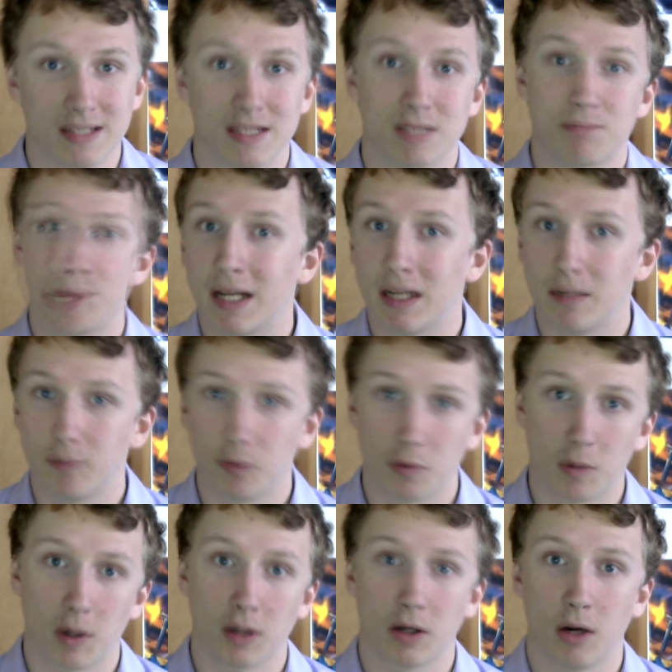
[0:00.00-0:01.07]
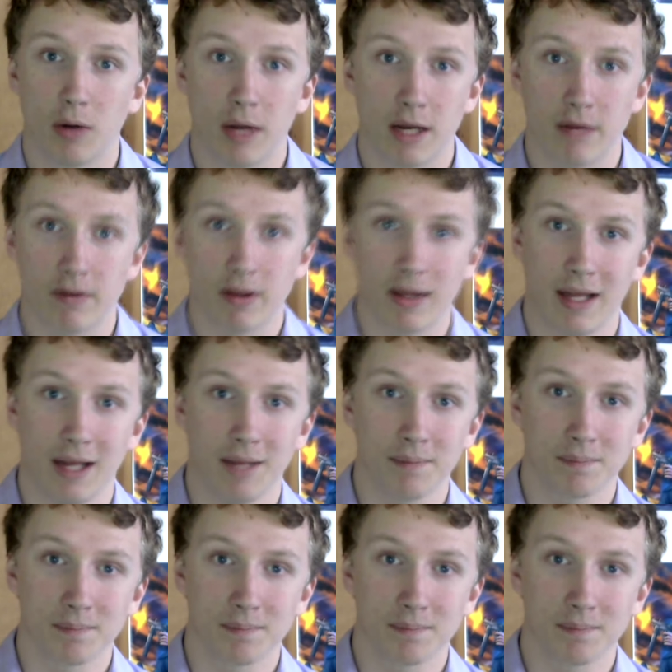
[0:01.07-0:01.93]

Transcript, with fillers: He's picking up the one goal here and there.